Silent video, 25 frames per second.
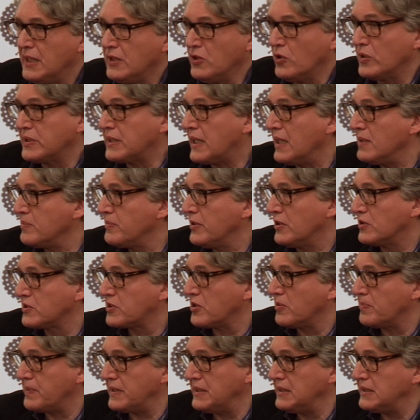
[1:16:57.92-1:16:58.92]
No, it can be
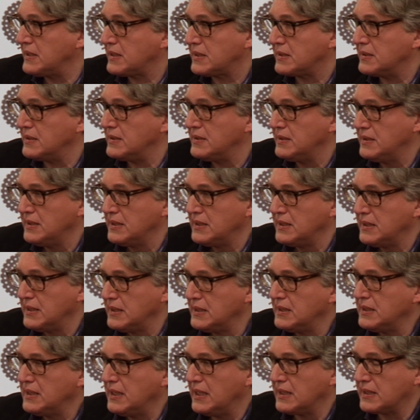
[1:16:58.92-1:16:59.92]
also political.
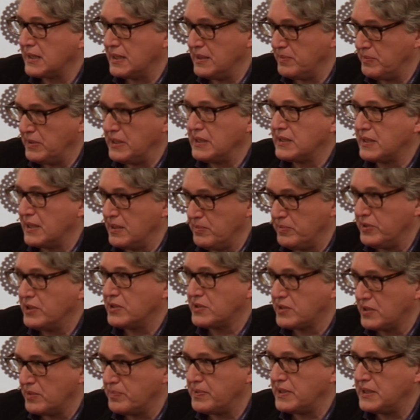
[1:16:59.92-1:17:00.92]
It can be
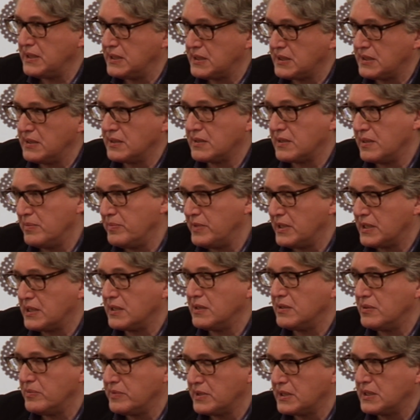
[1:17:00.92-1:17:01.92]
also political. It can be
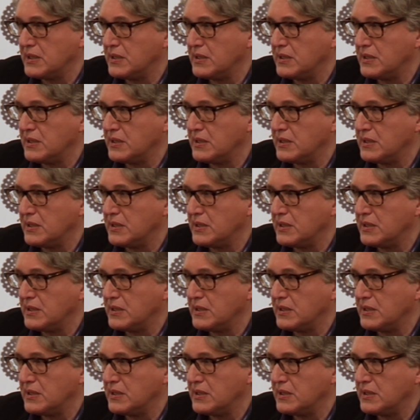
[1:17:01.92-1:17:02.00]
economic.